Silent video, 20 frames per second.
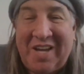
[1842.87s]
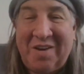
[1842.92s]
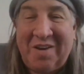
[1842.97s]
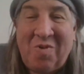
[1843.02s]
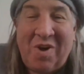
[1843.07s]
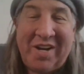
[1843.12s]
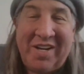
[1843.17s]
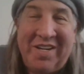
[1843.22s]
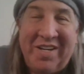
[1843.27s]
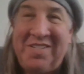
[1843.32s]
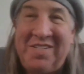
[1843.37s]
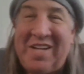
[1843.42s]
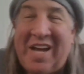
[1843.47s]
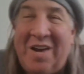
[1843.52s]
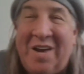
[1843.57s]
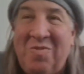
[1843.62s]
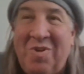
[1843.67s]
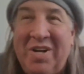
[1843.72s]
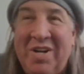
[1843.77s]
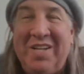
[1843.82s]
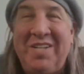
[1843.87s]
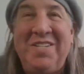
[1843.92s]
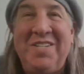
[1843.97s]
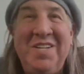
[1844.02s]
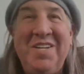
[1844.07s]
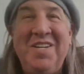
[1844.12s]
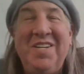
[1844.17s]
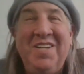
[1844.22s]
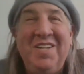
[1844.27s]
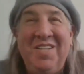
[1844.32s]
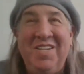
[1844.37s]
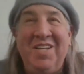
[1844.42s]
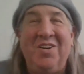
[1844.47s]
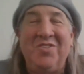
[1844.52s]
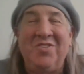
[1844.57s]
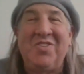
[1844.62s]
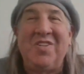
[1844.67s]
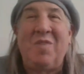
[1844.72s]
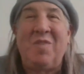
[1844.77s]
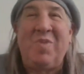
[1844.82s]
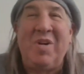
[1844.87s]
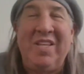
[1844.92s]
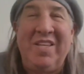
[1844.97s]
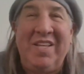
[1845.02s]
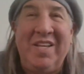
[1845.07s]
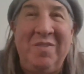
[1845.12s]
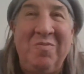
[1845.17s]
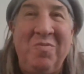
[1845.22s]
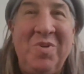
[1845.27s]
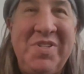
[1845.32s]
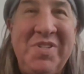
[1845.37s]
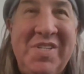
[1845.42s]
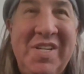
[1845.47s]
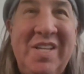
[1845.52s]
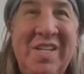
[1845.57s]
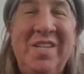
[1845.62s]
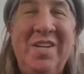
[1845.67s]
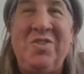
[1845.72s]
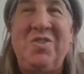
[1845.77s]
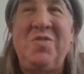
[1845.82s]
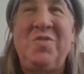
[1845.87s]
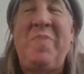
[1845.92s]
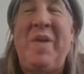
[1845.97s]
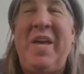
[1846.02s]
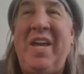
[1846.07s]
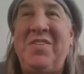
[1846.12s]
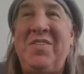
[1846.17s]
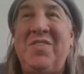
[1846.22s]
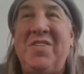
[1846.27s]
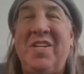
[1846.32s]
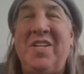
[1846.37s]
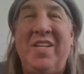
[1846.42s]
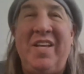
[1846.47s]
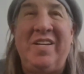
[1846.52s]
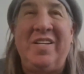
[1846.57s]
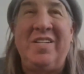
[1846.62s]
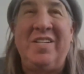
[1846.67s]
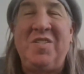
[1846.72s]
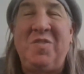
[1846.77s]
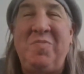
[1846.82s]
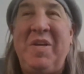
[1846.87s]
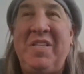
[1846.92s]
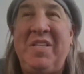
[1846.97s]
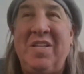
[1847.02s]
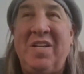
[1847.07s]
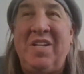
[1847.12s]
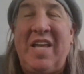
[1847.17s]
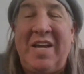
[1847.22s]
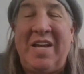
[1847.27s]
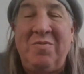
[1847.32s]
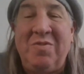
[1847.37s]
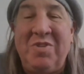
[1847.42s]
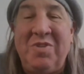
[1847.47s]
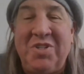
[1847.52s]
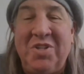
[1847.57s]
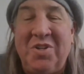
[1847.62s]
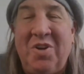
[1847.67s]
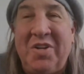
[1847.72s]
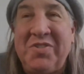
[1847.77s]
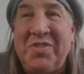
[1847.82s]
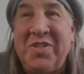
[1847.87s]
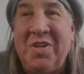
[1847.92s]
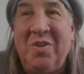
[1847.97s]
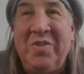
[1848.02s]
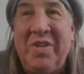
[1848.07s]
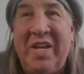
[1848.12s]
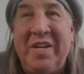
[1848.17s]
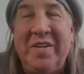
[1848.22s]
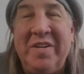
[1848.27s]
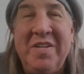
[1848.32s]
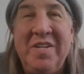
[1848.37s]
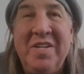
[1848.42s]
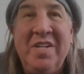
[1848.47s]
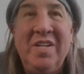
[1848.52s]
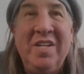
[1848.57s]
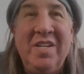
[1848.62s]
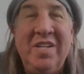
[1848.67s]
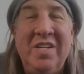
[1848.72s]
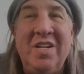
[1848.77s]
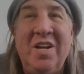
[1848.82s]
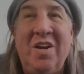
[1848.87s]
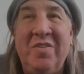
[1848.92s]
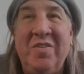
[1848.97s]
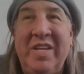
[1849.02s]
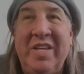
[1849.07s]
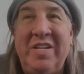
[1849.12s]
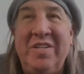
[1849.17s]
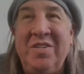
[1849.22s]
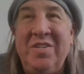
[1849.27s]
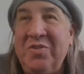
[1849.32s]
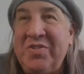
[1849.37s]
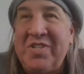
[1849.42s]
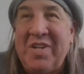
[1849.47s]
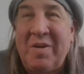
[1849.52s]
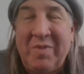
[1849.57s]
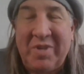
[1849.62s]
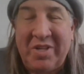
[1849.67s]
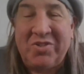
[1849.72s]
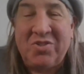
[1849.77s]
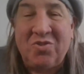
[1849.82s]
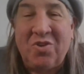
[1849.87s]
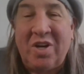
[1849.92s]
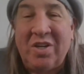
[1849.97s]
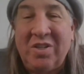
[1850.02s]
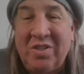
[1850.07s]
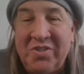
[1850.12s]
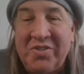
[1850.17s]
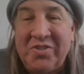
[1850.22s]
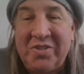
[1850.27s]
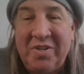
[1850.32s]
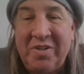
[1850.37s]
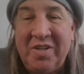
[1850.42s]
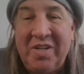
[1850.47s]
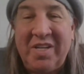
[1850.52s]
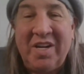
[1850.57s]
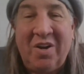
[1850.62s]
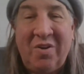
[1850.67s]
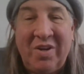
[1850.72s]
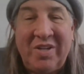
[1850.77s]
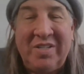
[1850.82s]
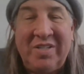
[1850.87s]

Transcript: I wanted yeah. I wanted you know somebody that was in their space and that can speak the language and also that you know that knew some of the struggles. You know, yeah.